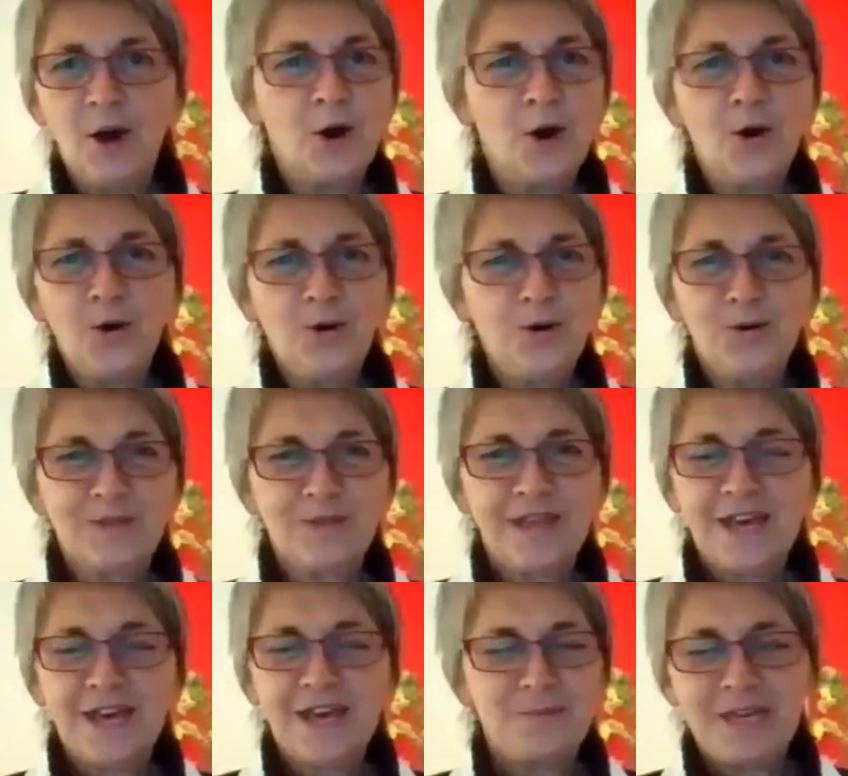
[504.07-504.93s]
oh,
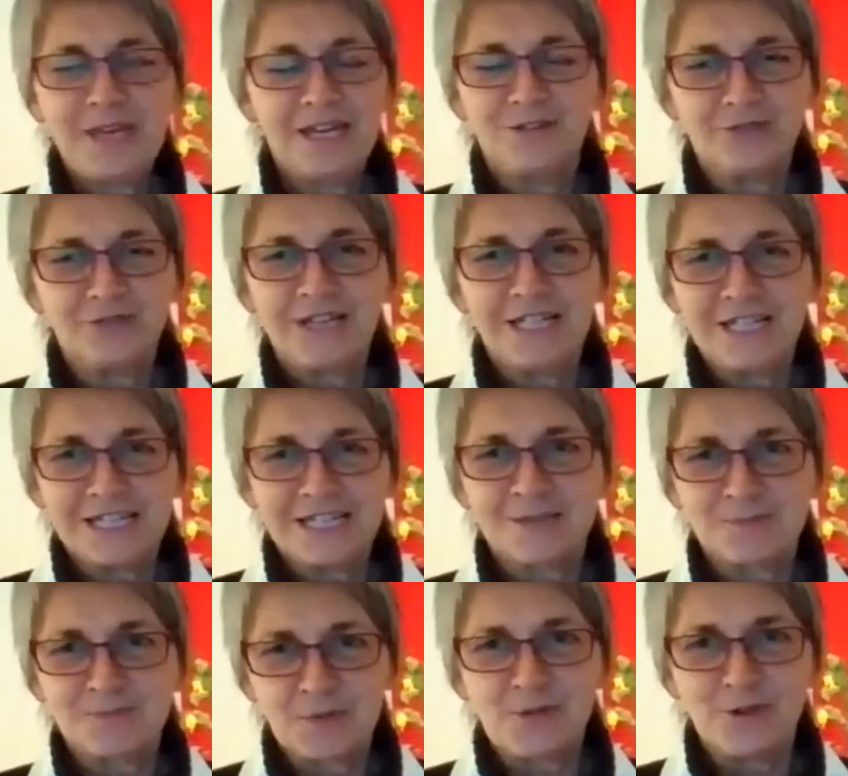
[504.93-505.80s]
they're being really
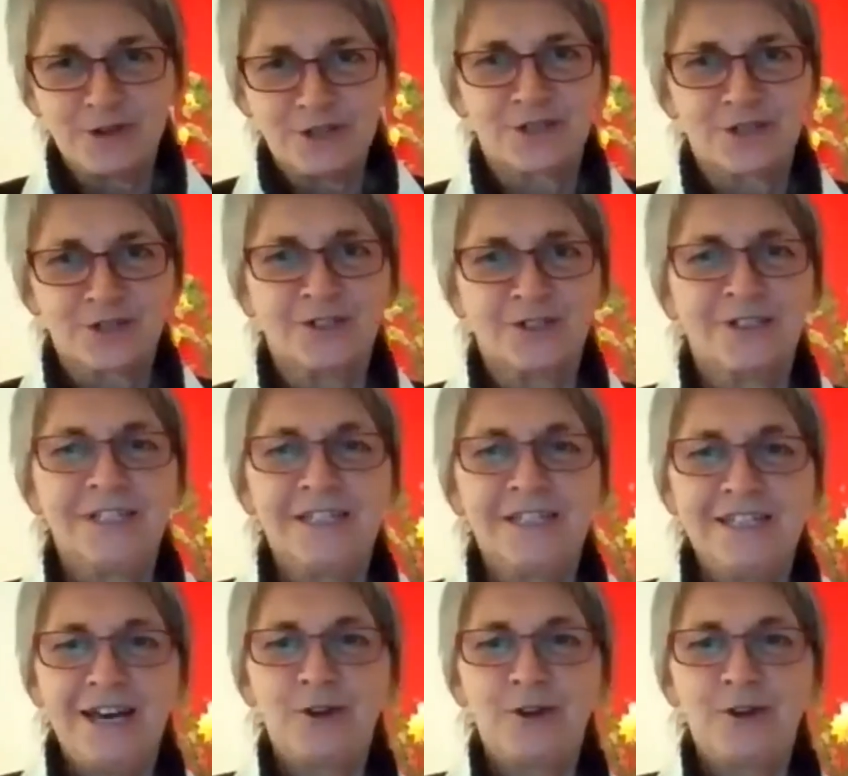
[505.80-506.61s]
spiritual,